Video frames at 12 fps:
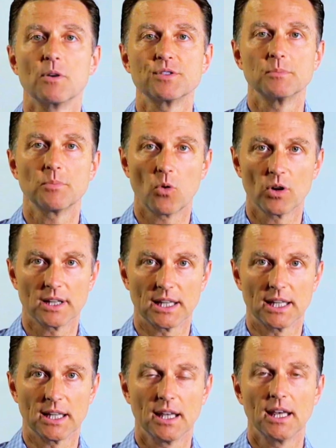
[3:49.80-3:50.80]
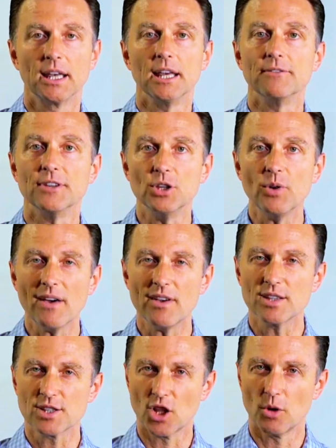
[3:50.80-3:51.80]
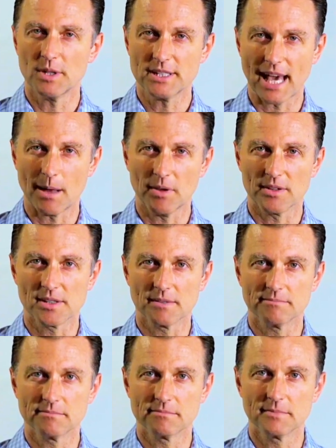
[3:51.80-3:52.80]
most importantly, if you have a slow metabolism,